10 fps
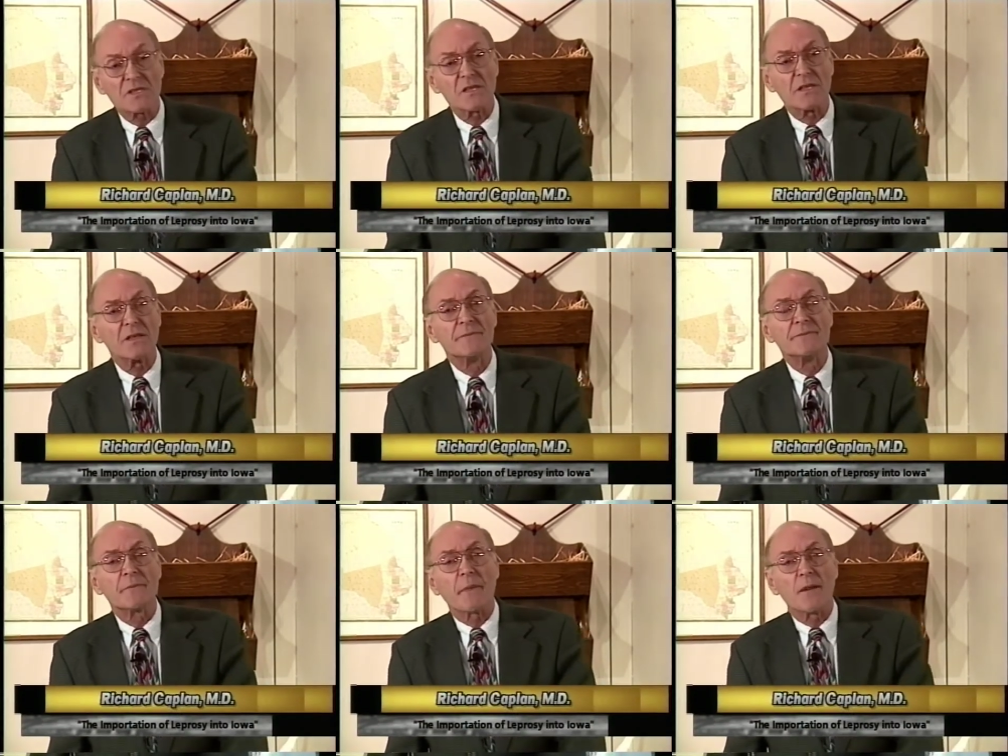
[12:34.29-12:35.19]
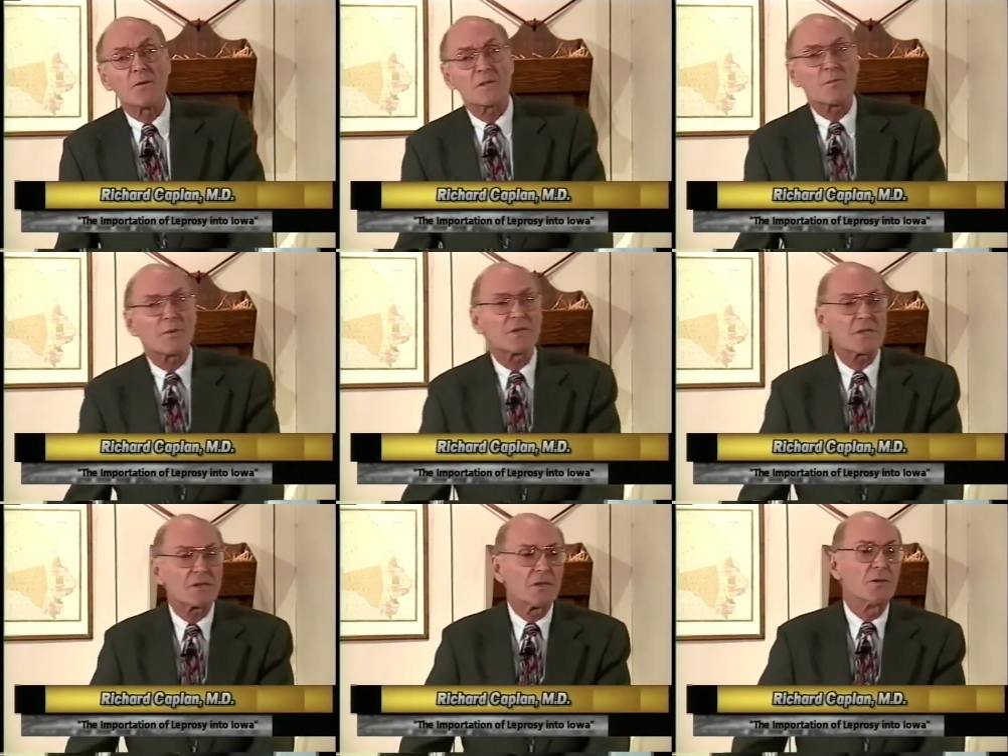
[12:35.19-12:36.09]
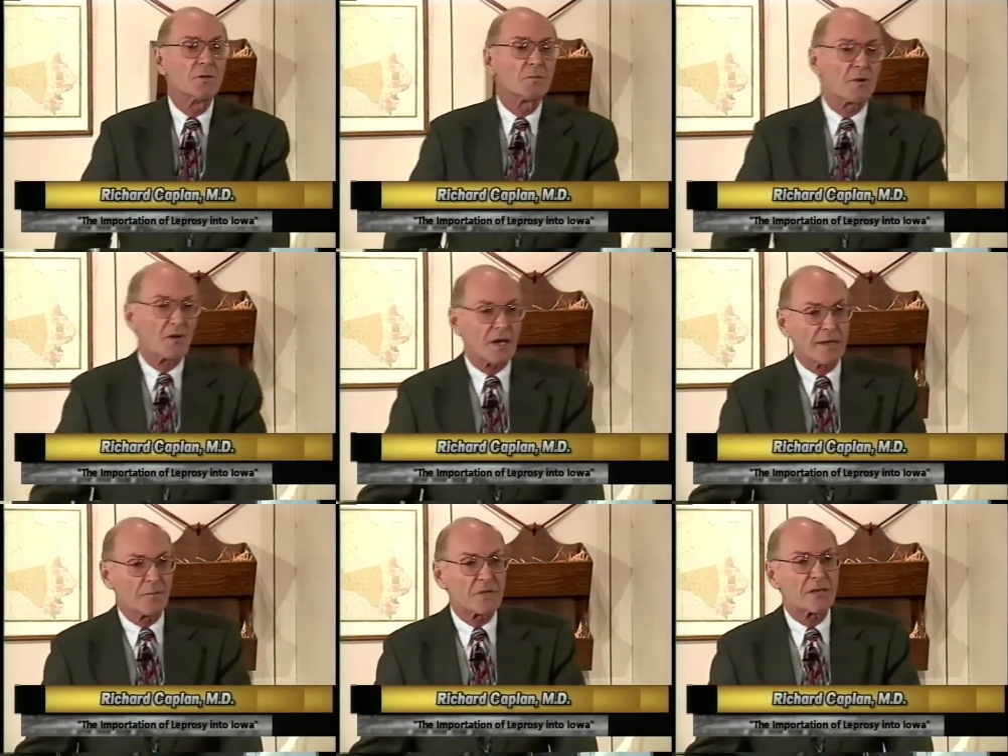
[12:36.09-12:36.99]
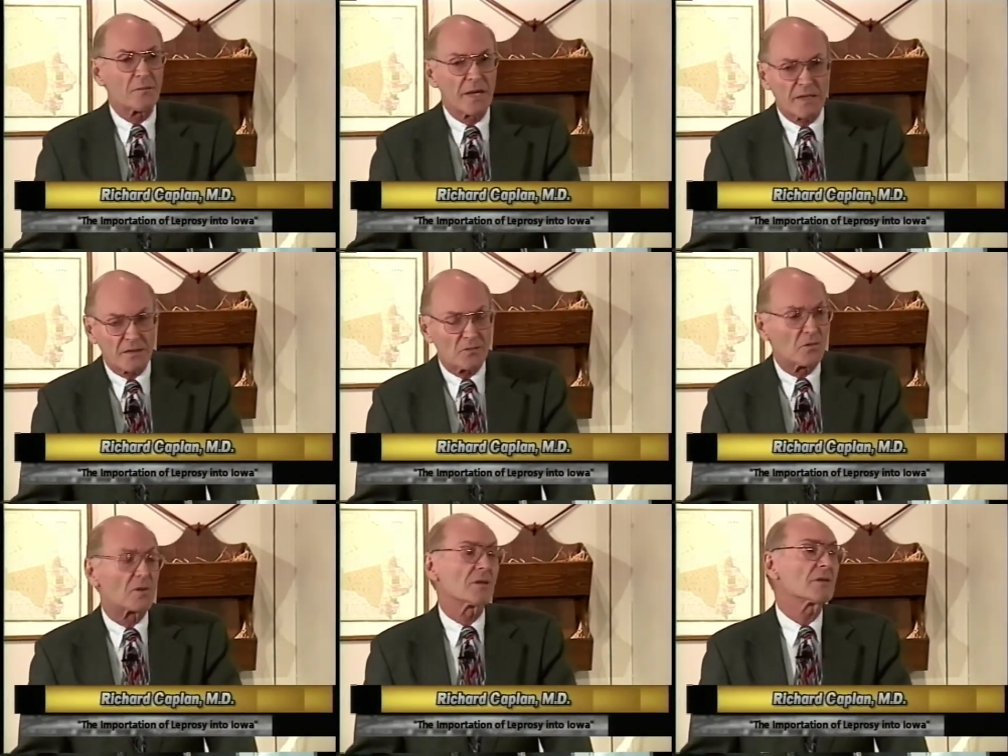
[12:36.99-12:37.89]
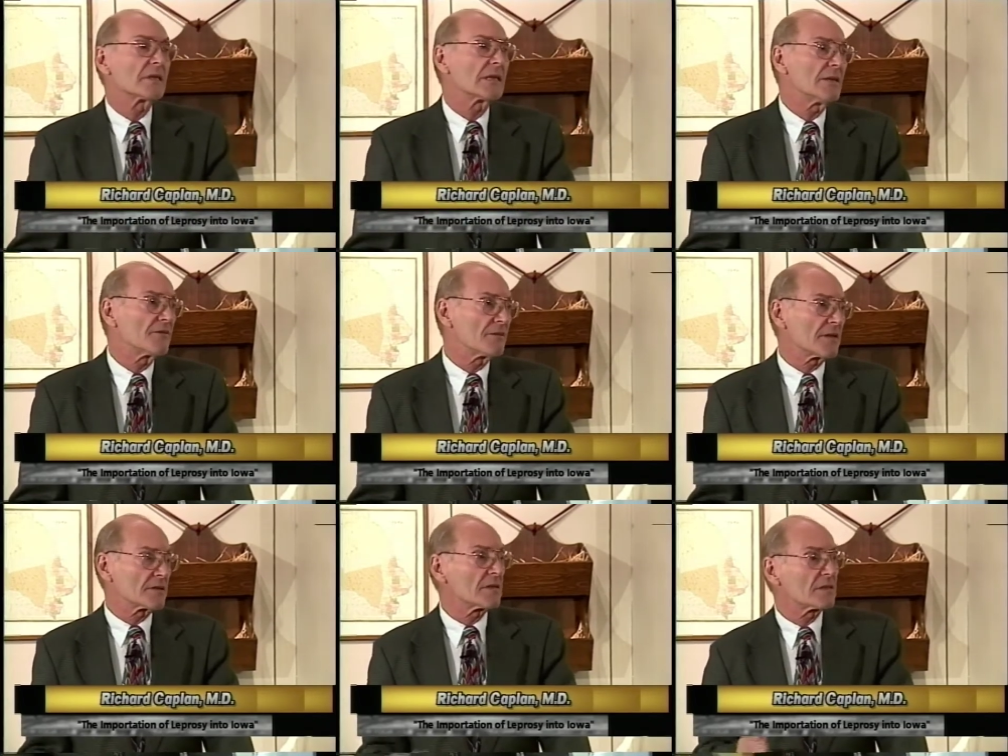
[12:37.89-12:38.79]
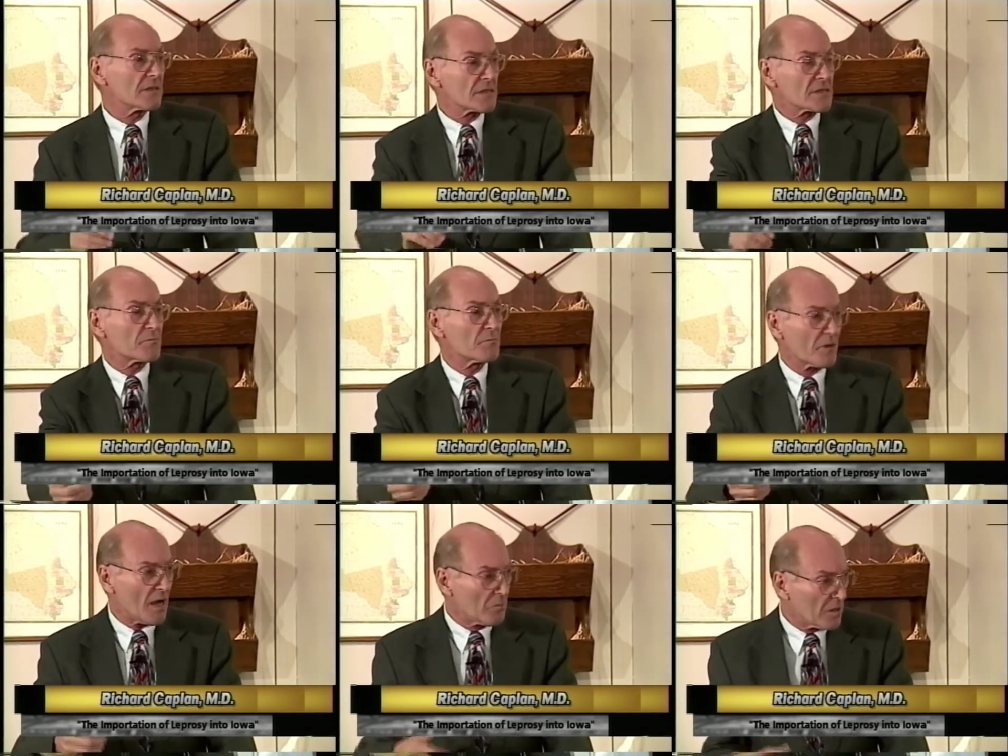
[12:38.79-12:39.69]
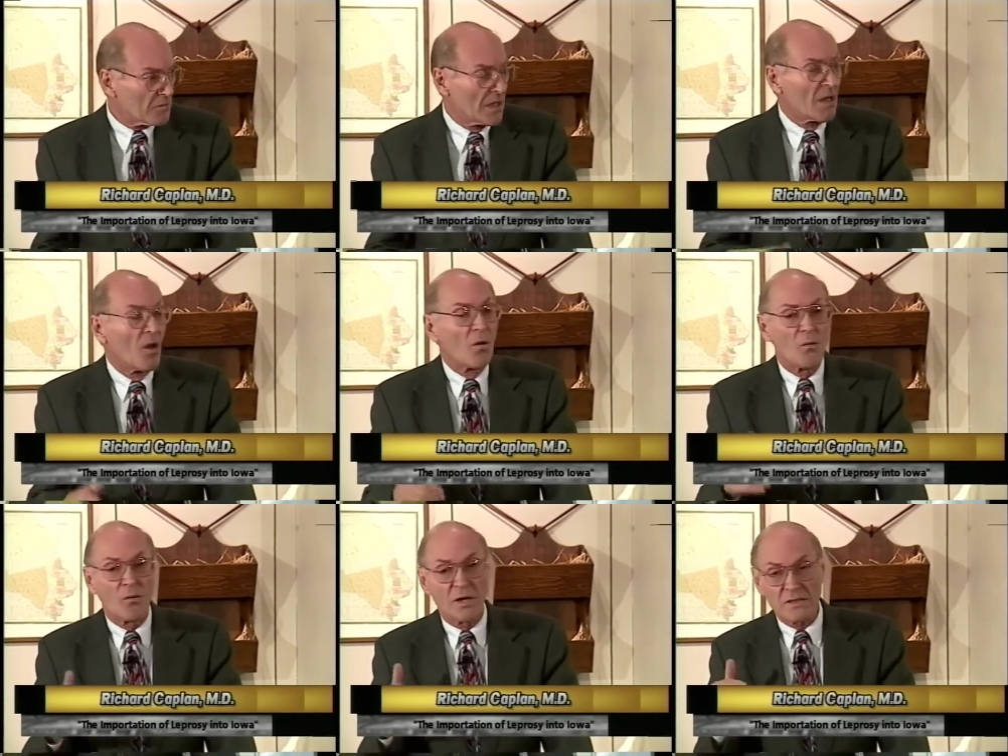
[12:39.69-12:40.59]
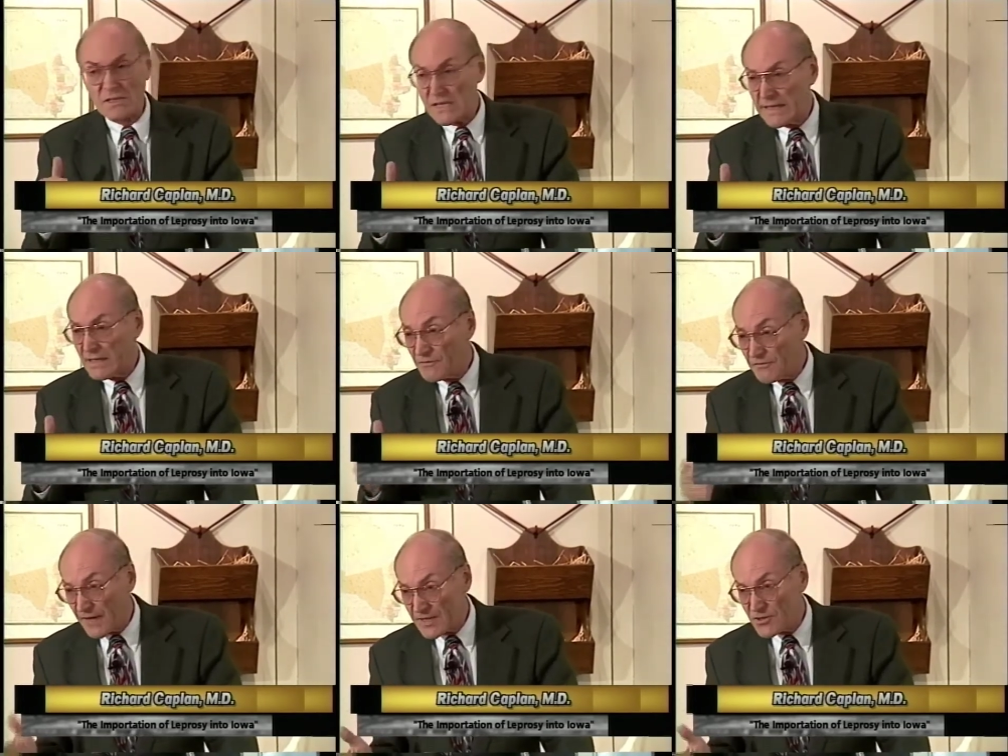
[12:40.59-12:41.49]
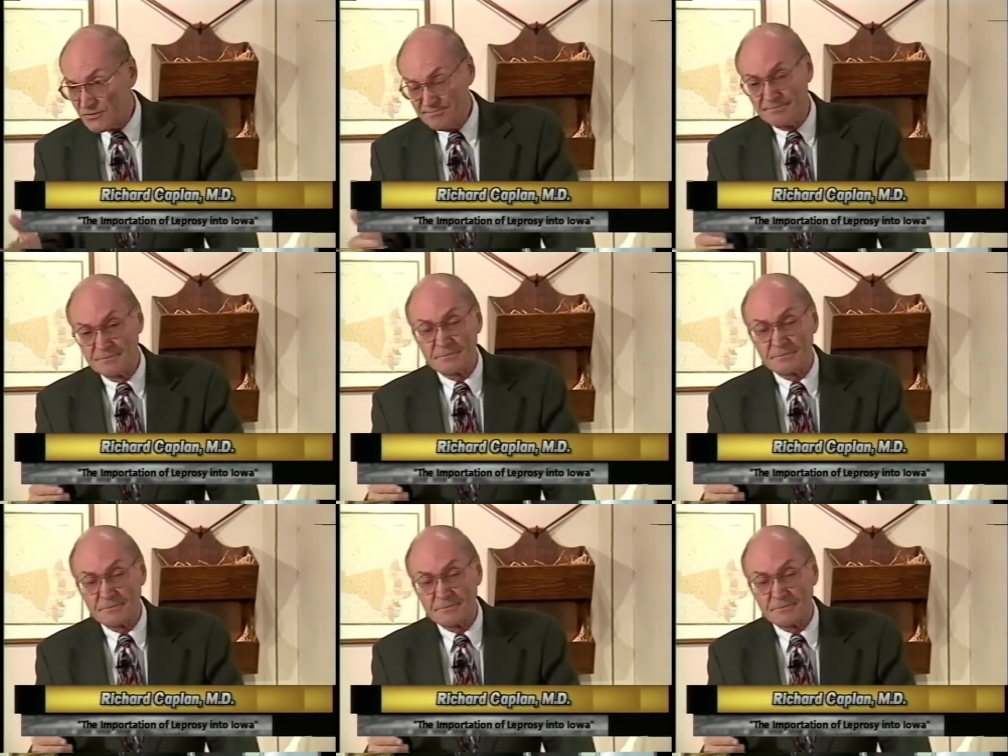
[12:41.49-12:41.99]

was the, was the person who proclaimed to the medical world that he felt that this problem was an infection,